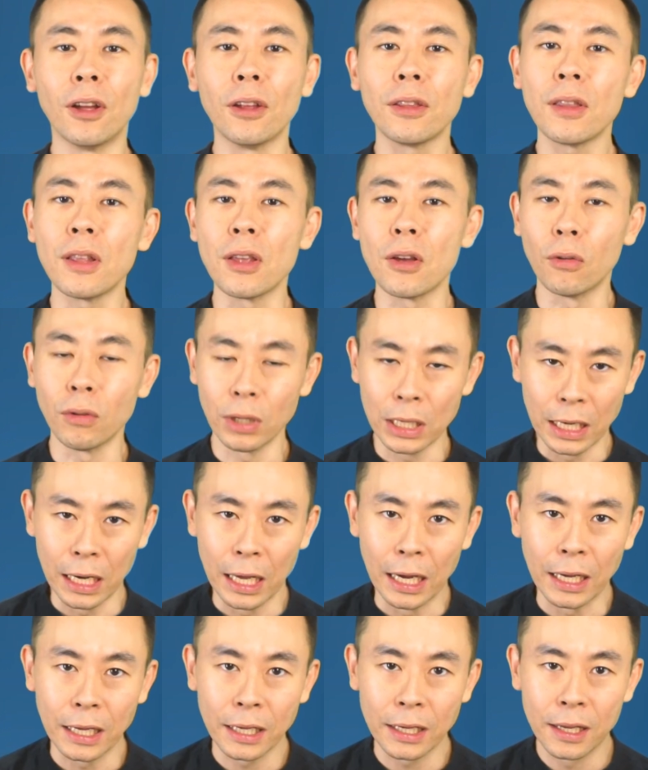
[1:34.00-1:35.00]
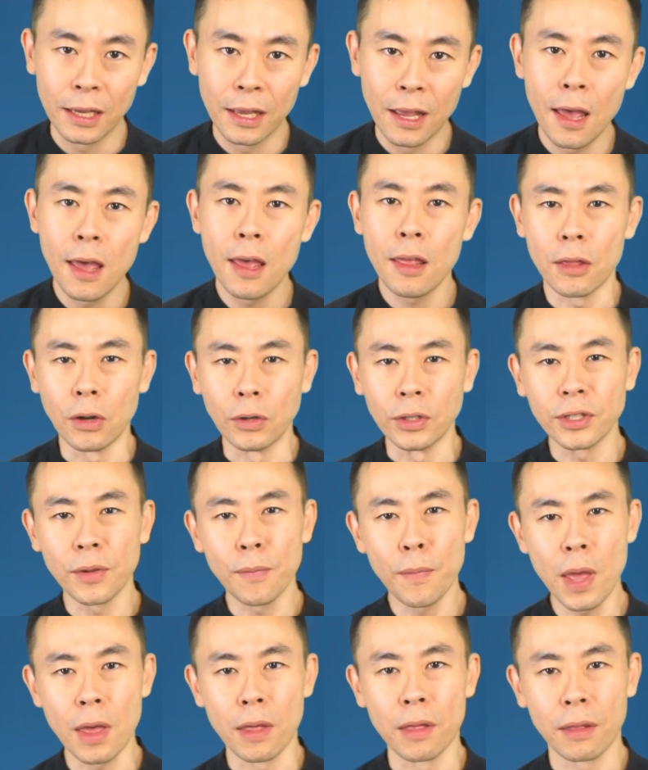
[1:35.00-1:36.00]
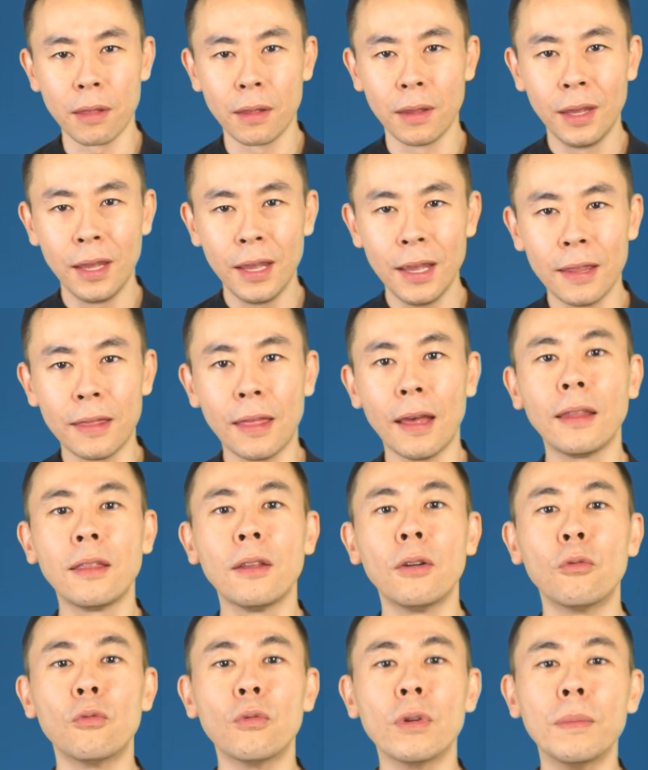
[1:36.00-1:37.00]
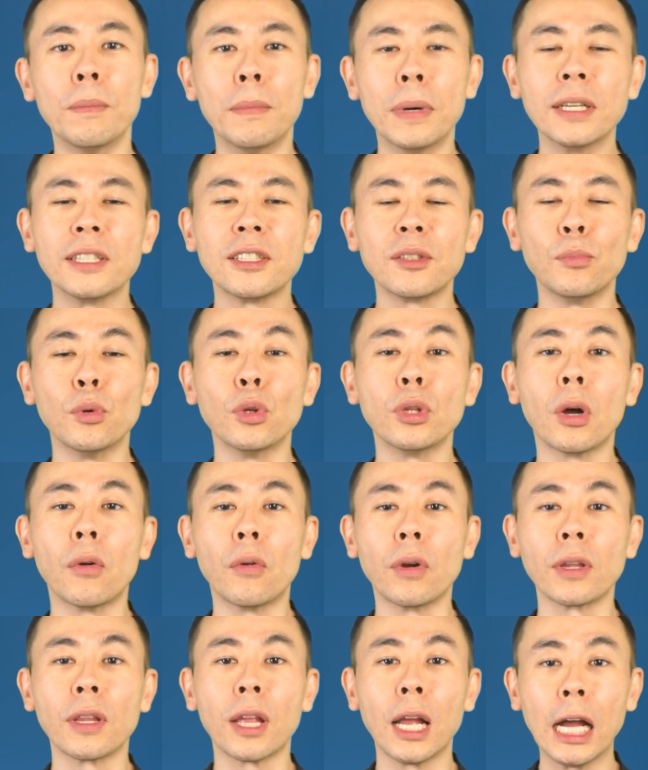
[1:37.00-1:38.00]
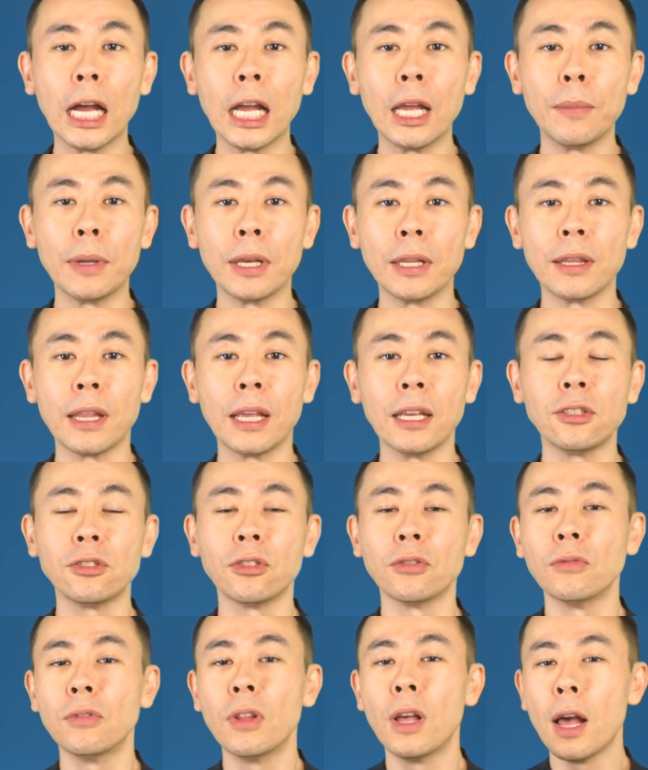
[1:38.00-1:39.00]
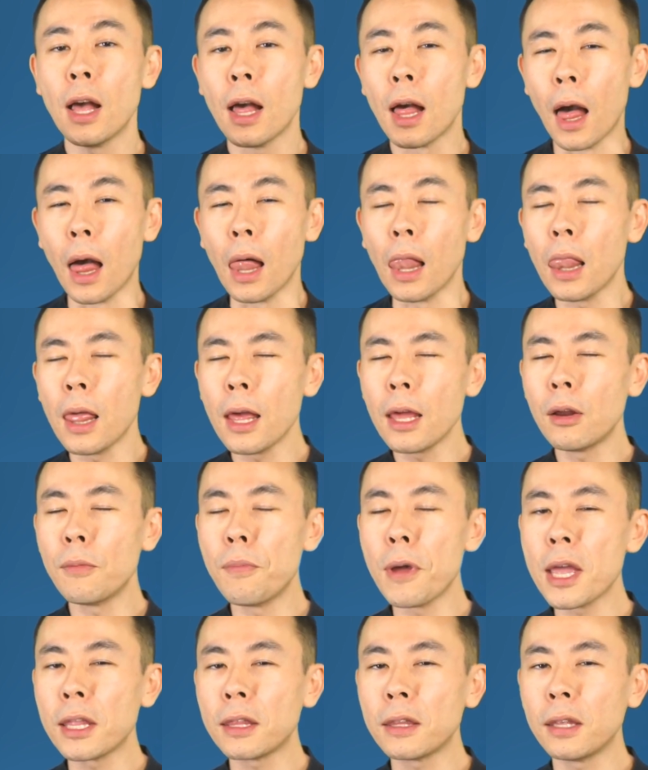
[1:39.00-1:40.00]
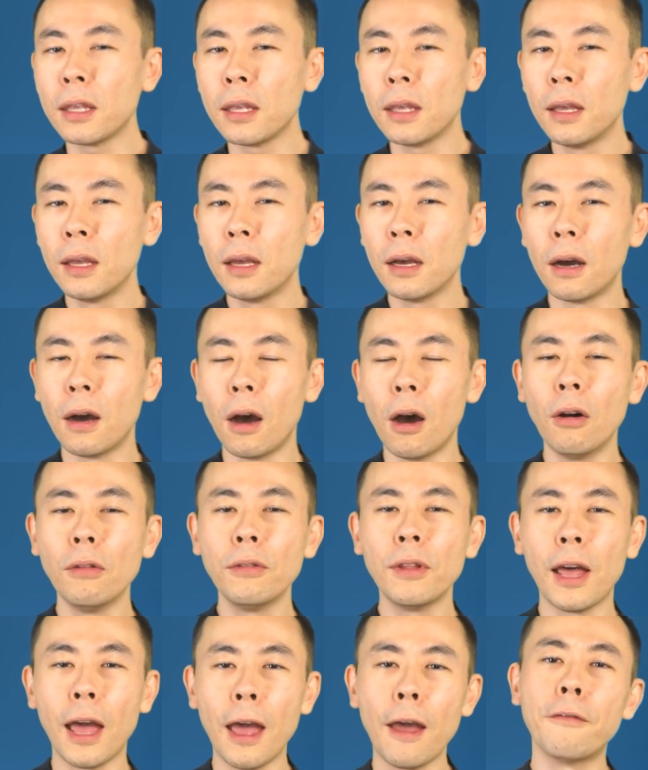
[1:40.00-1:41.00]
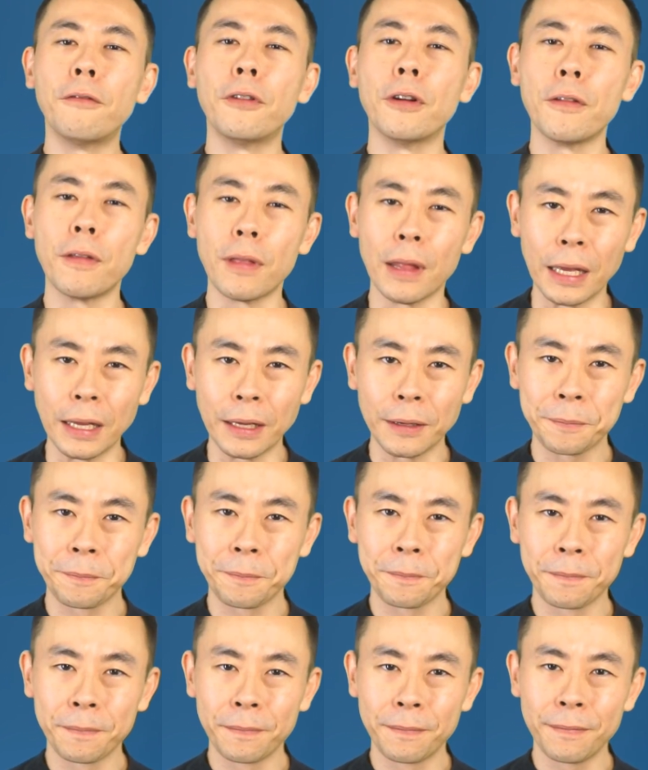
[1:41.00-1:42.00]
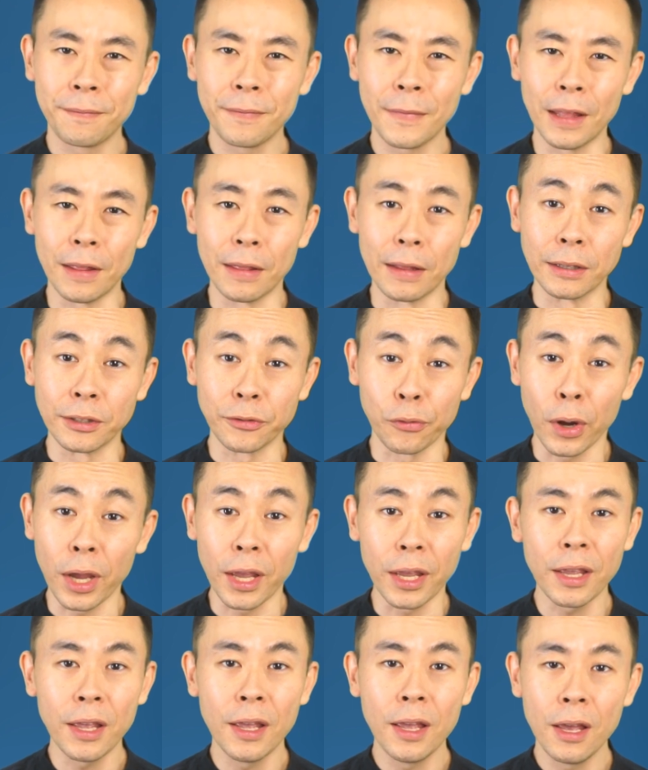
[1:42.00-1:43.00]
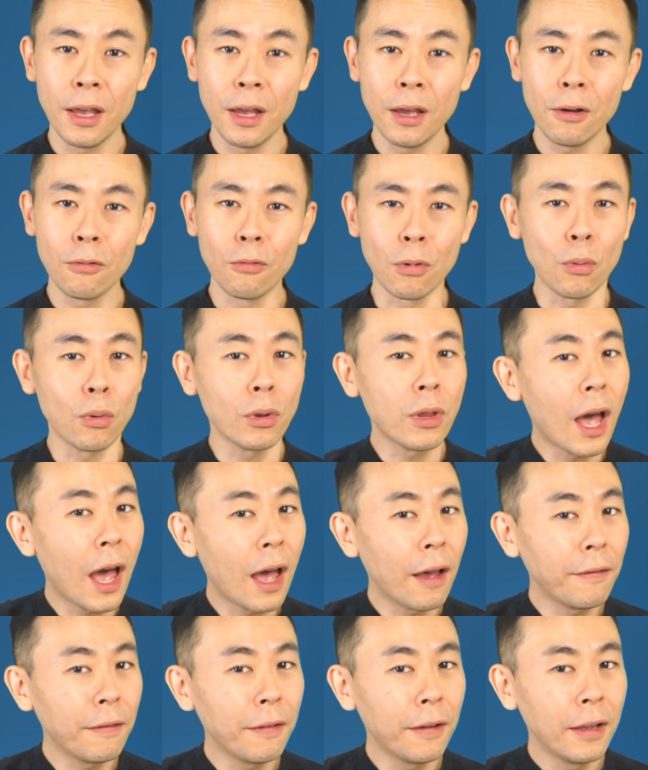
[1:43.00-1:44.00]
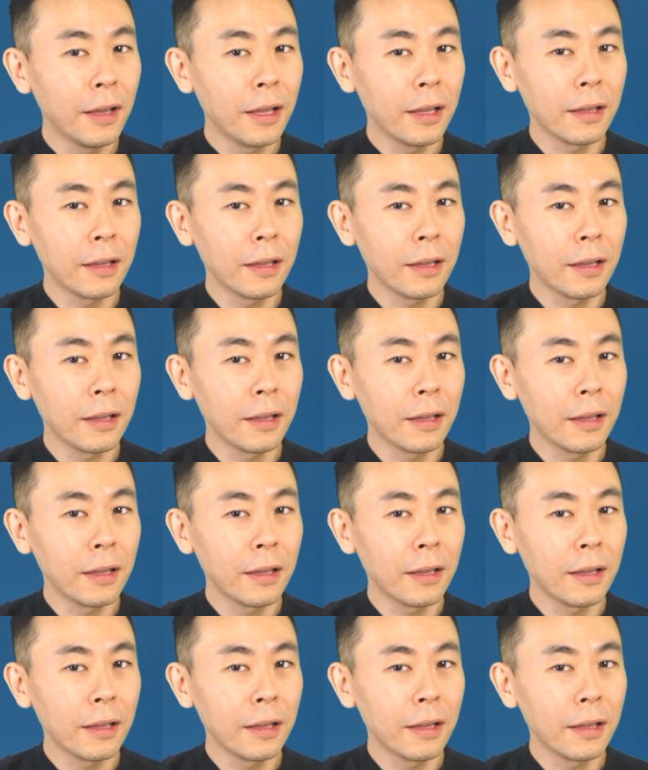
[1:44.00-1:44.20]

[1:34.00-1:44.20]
not the only lie. There is a myth that we must put our time and attention a little bit on everything. In this way, we would have